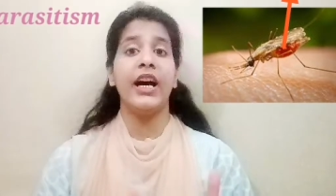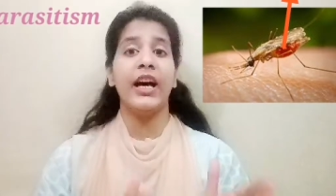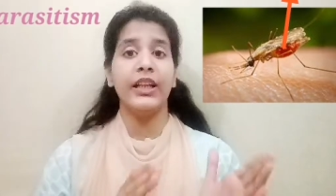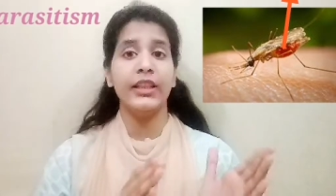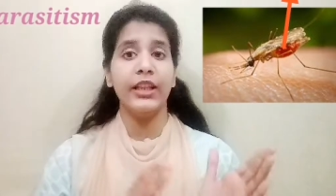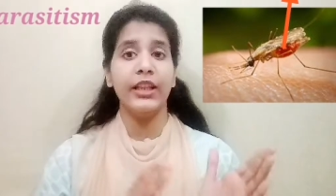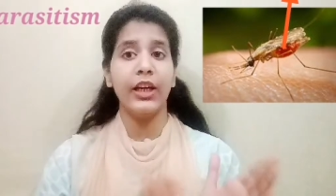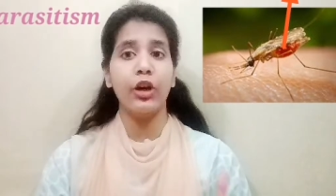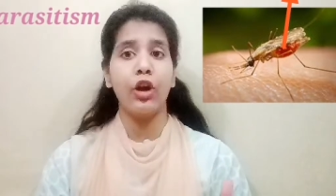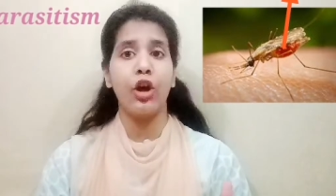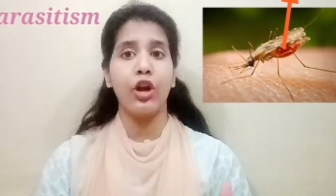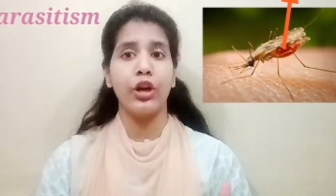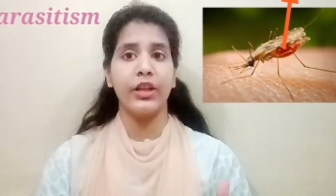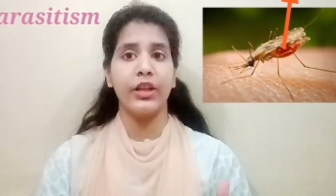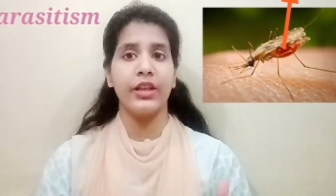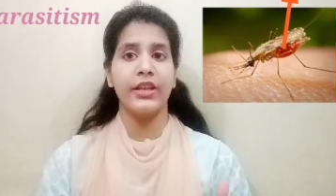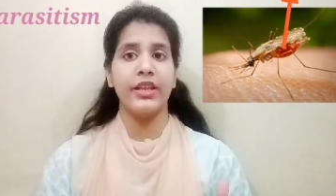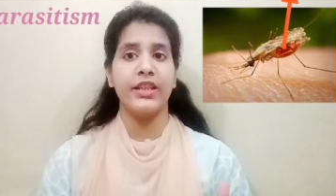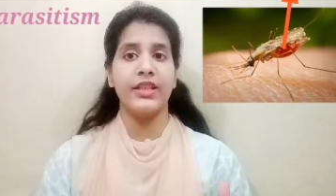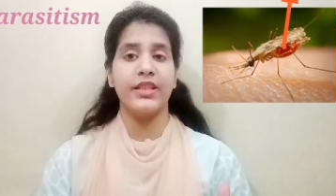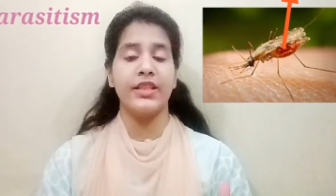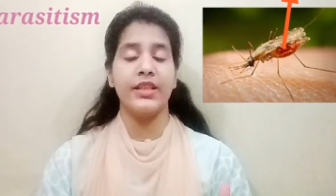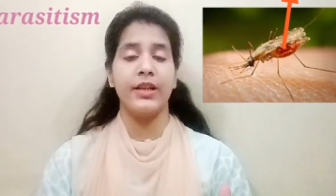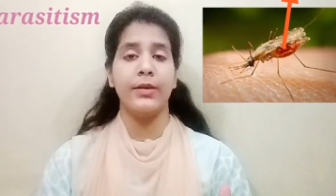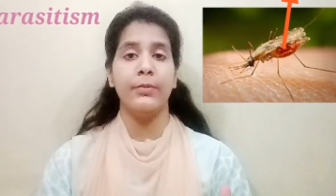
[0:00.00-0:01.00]
other
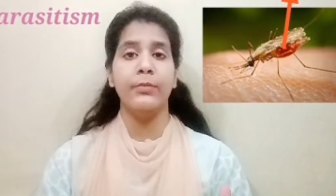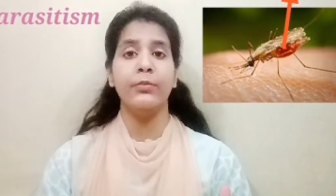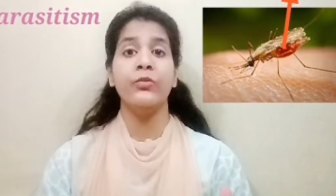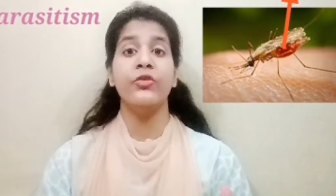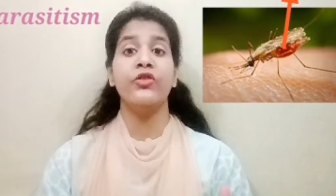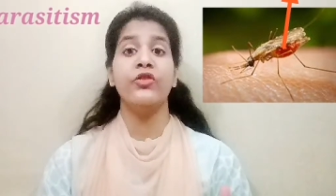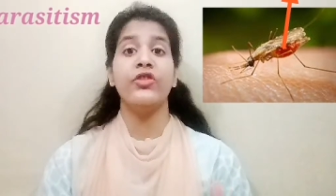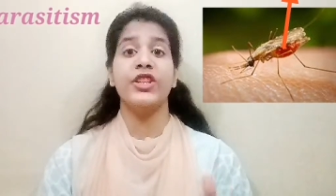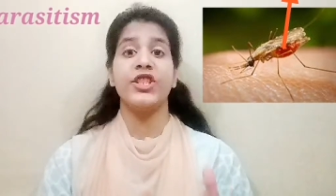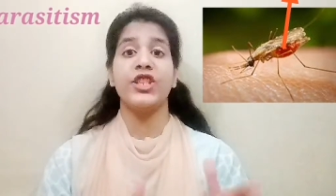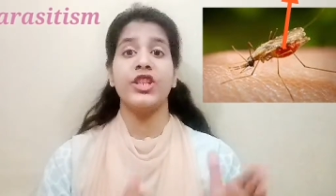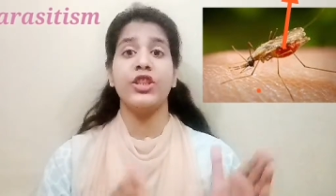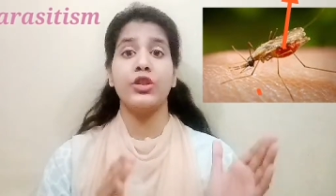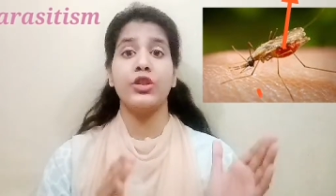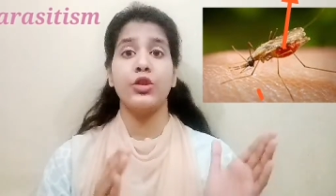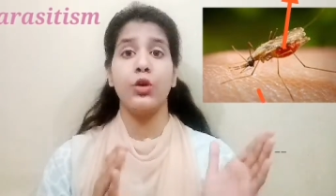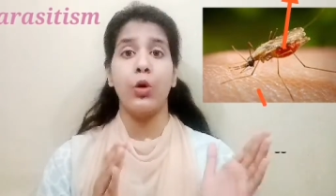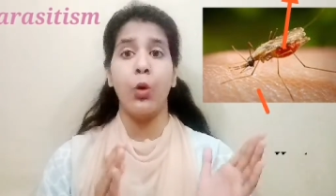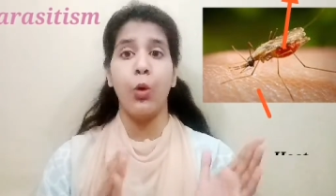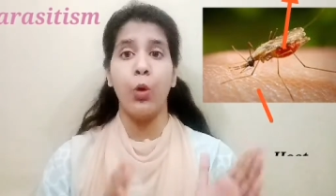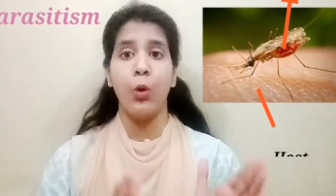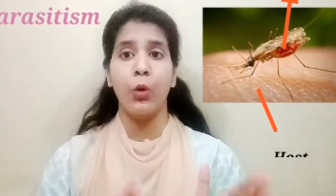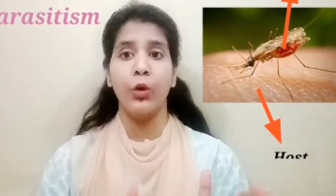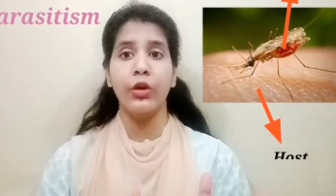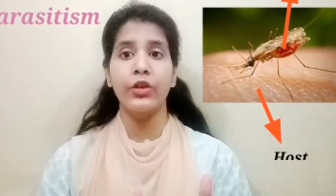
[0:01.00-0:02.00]
organism which is
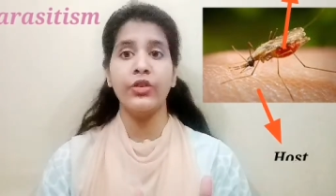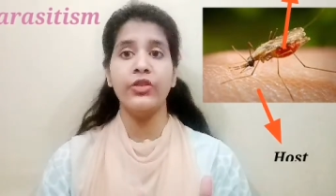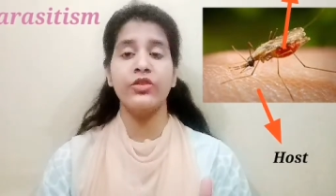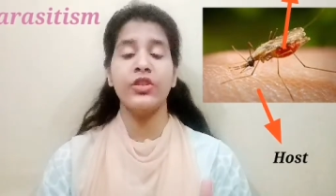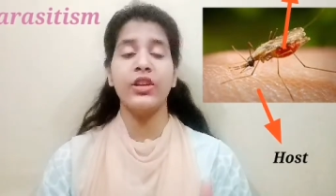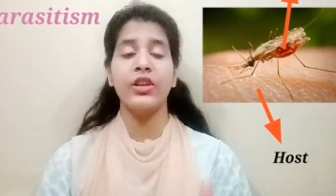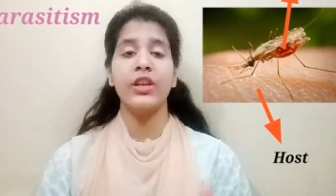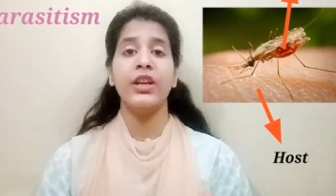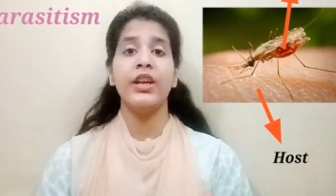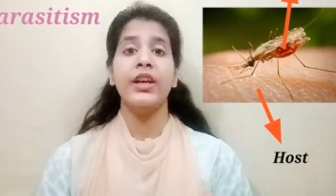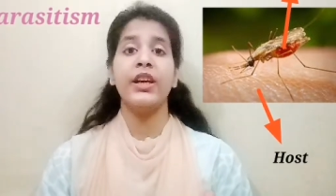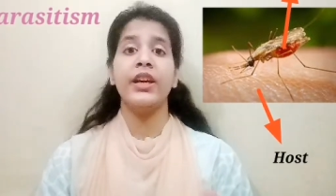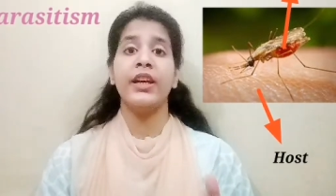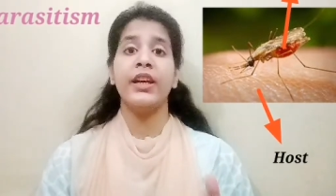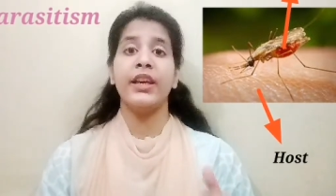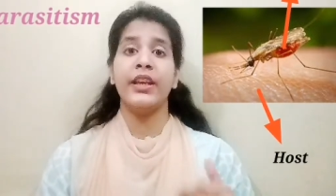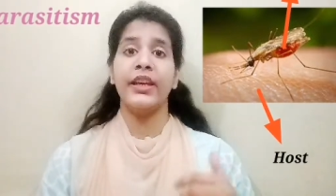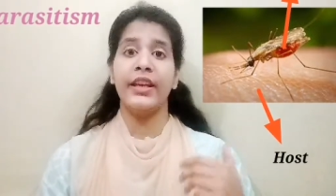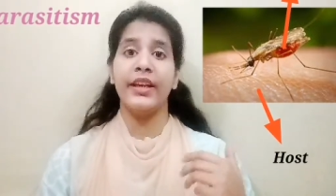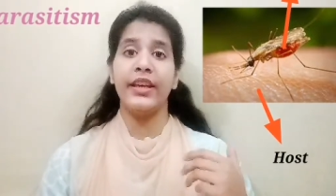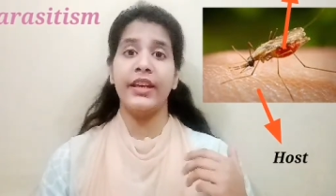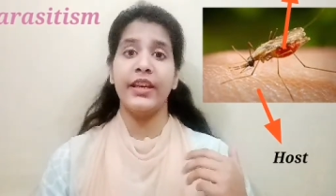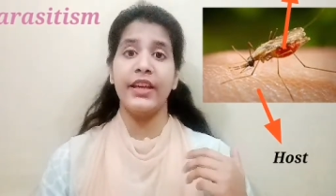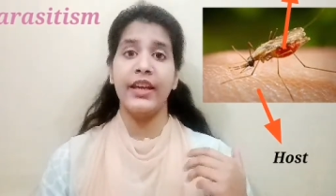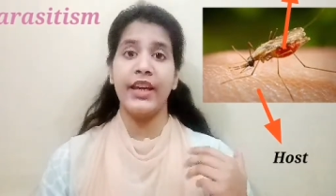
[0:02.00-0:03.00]
host
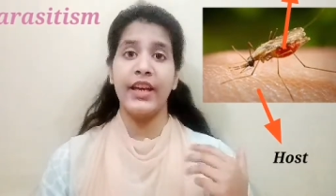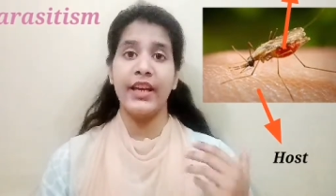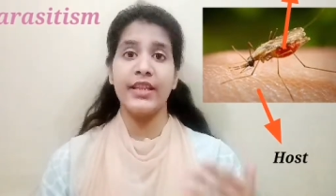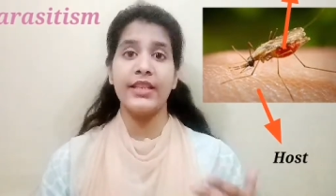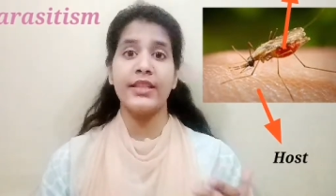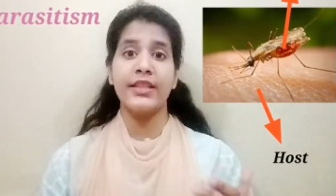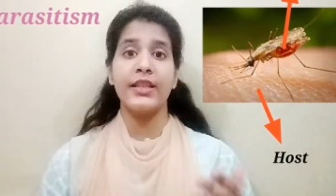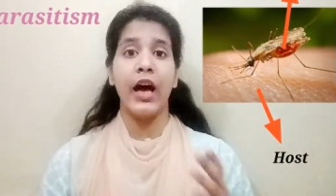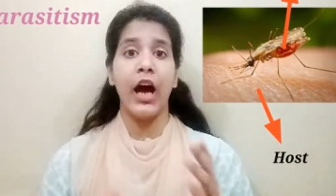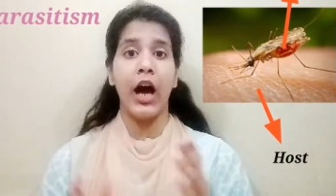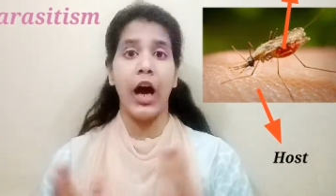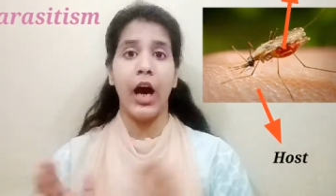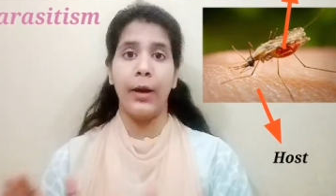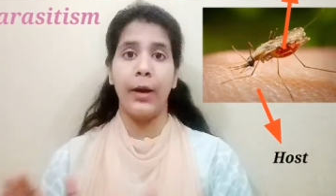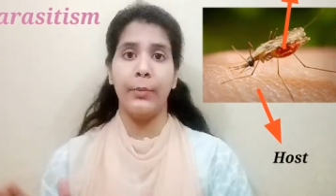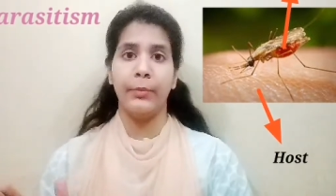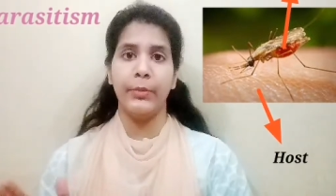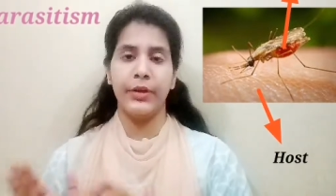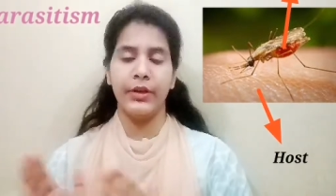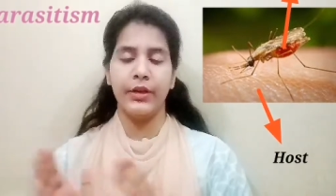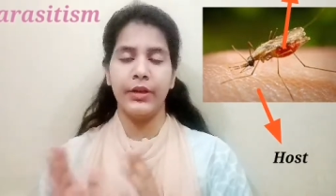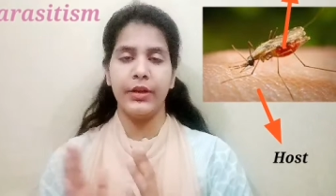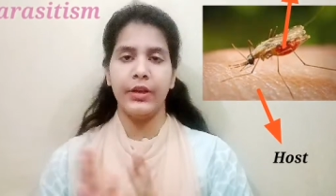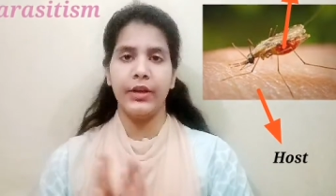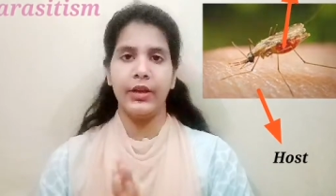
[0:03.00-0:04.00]
is
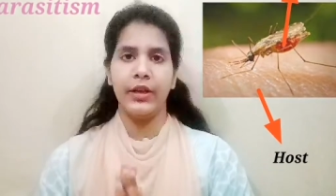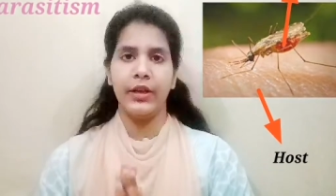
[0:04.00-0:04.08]
harmed.